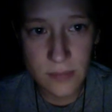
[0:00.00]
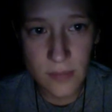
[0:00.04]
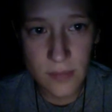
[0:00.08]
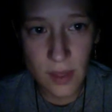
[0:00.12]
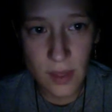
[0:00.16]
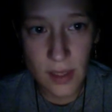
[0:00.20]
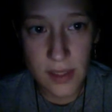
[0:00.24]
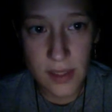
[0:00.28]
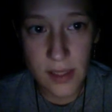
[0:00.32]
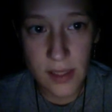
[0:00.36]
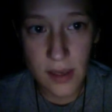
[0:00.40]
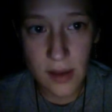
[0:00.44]

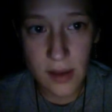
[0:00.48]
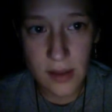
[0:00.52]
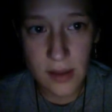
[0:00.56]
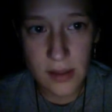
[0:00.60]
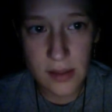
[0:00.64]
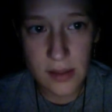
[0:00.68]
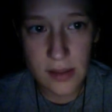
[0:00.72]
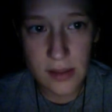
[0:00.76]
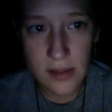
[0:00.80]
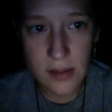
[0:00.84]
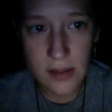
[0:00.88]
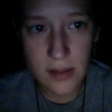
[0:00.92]
I
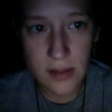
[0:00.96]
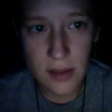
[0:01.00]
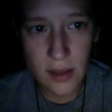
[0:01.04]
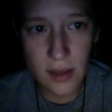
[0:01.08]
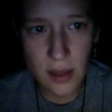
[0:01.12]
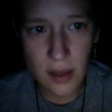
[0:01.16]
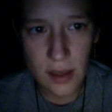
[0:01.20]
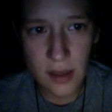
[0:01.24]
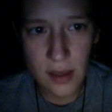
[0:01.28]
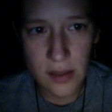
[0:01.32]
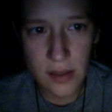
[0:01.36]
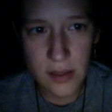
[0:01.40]
tugged,
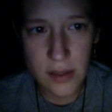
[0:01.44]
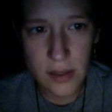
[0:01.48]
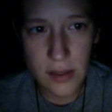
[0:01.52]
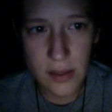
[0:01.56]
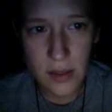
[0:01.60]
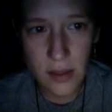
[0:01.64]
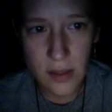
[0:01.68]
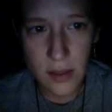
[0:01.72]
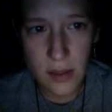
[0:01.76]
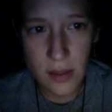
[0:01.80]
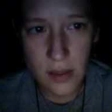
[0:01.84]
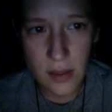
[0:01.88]
hard,
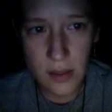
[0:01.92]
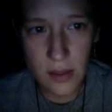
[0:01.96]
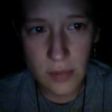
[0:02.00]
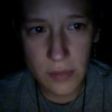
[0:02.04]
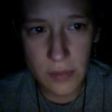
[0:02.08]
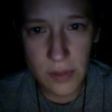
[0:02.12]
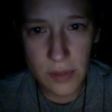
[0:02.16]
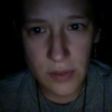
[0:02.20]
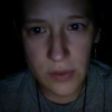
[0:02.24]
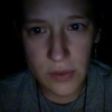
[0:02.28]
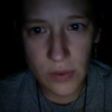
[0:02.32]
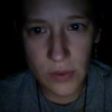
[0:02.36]

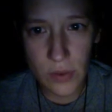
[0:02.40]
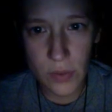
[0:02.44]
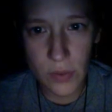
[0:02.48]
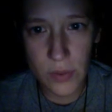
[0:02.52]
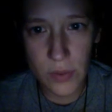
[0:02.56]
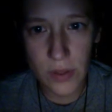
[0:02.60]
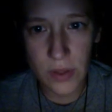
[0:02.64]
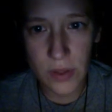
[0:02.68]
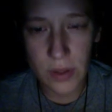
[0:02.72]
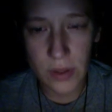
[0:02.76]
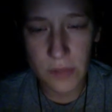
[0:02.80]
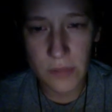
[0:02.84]
but the door would
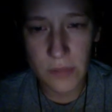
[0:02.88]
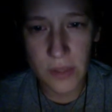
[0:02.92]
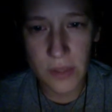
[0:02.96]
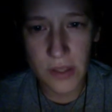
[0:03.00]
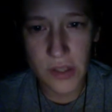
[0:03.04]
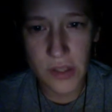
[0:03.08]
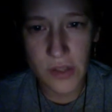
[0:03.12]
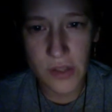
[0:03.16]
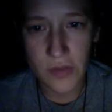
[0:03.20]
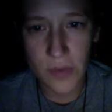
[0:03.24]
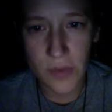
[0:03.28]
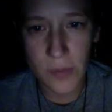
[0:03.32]
not
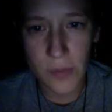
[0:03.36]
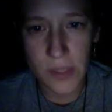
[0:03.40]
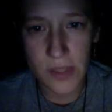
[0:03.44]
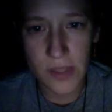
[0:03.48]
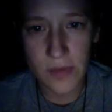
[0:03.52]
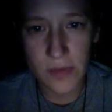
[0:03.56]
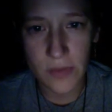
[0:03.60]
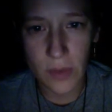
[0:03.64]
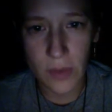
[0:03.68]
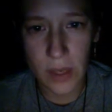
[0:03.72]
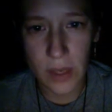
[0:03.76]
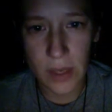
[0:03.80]
budge from its
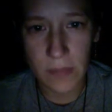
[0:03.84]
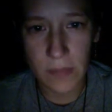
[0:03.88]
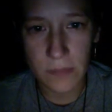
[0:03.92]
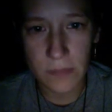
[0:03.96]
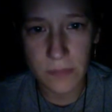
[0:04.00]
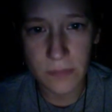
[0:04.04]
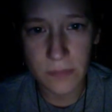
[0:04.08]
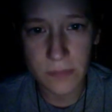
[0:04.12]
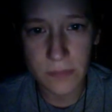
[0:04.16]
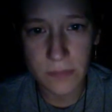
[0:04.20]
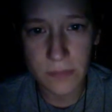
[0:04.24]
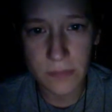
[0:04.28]
frame.
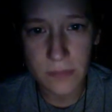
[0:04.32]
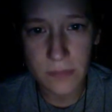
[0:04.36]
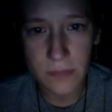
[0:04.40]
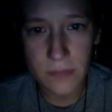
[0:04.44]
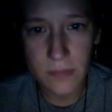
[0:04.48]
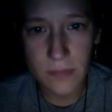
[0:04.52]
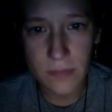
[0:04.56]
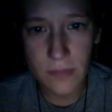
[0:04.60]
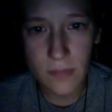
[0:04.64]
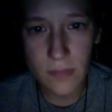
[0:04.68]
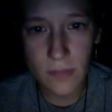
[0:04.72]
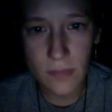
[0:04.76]

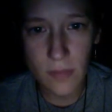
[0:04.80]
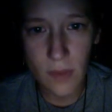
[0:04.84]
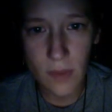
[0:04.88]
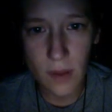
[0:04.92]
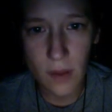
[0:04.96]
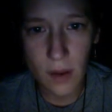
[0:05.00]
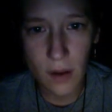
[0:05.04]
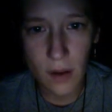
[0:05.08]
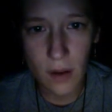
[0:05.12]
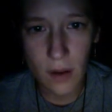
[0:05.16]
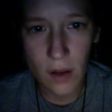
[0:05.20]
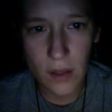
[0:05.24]

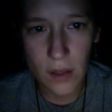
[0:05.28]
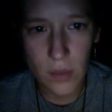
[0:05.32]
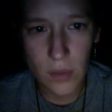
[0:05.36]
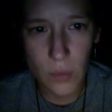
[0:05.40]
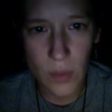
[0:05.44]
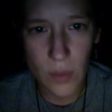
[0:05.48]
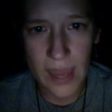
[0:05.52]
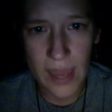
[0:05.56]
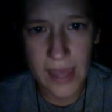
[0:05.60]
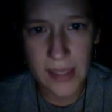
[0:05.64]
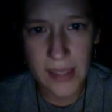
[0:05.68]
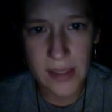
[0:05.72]
Hot
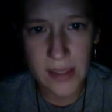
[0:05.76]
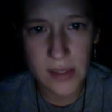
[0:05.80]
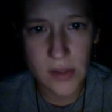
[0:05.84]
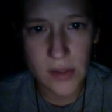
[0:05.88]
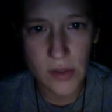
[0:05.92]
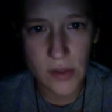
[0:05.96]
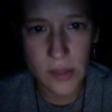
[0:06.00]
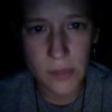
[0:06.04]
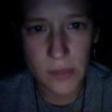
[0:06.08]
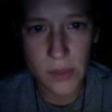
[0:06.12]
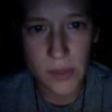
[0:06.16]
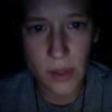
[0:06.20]
wax
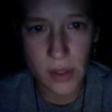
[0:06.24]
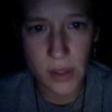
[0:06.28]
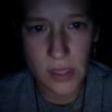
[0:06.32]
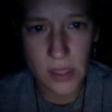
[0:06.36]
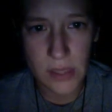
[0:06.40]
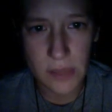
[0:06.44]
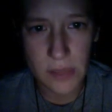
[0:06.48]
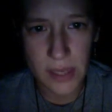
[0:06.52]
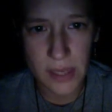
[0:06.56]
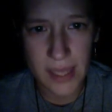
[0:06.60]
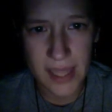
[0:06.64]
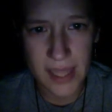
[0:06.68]
dripped onto
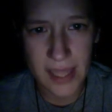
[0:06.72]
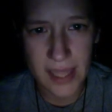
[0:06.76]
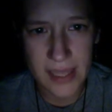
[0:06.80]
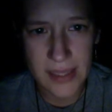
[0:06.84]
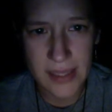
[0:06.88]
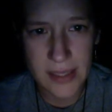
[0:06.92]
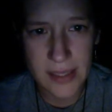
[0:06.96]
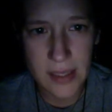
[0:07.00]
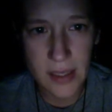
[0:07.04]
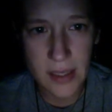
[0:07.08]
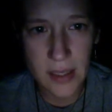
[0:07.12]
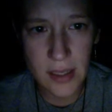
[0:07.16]
my
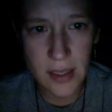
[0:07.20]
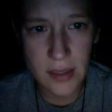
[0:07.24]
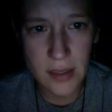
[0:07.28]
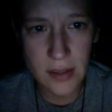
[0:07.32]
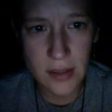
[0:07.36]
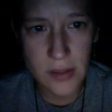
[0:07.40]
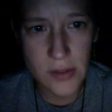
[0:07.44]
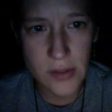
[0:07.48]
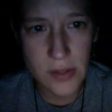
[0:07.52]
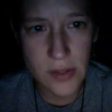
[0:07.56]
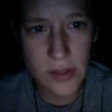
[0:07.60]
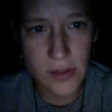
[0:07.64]
hand,
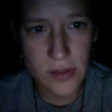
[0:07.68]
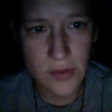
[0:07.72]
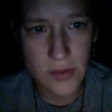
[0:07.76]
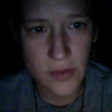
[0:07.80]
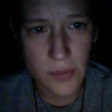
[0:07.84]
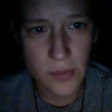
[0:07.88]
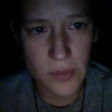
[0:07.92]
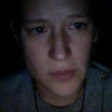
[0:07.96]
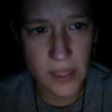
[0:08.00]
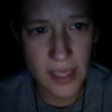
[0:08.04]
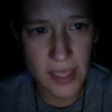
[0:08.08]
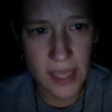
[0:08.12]
loosened
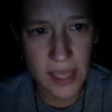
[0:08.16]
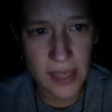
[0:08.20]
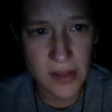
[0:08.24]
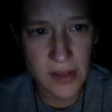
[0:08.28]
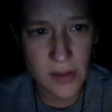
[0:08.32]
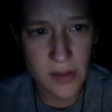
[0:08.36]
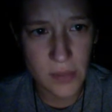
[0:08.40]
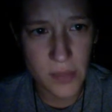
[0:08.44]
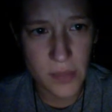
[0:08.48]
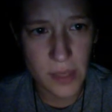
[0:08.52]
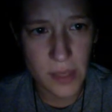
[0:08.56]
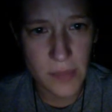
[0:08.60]
from the
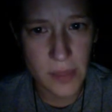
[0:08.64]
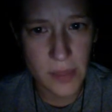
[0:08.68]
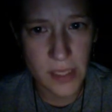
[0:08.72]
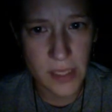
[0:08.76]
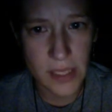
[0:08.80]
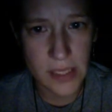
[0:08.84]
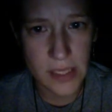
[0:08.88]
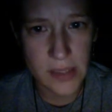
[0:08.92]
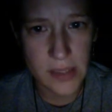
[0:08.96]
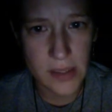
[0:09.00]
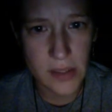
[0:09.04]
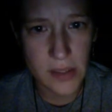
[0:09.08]
candle by my
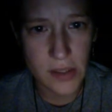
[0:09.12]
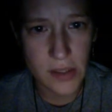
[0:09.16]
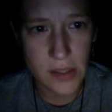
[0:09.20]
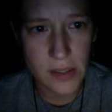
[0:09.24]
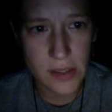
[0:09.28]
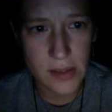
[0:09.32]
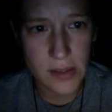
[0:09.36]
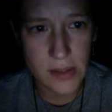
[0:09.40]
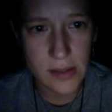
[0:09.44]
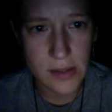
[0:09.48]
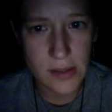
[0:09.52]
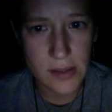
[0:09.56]

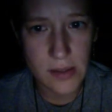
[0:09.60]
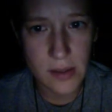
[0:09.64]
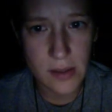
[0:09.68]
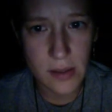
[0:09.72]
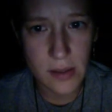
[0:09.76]
exertions.